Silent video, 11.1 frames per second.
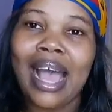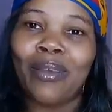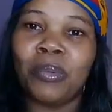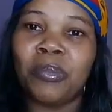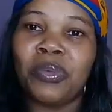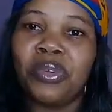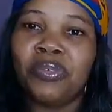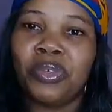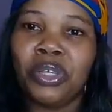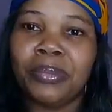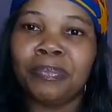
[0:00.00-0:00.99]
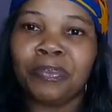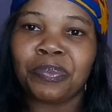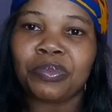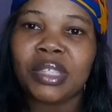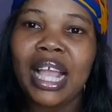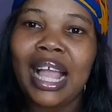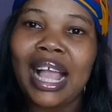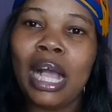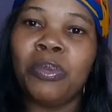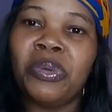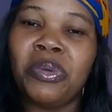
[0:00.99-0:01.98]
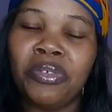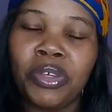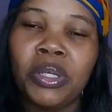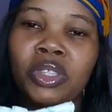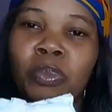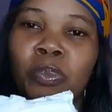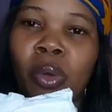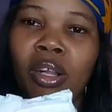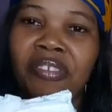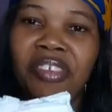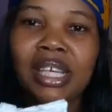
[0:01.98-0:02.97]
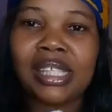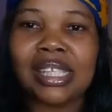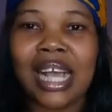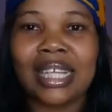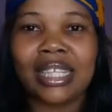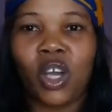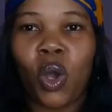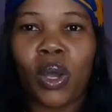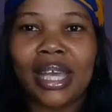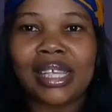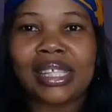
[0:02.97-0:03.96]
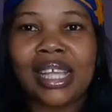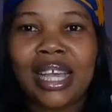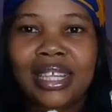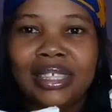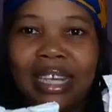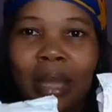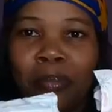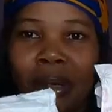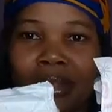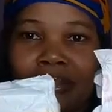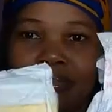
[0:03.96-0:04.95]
I will be reviewing. I'll be reviewing the Molfix and Huggies diaper.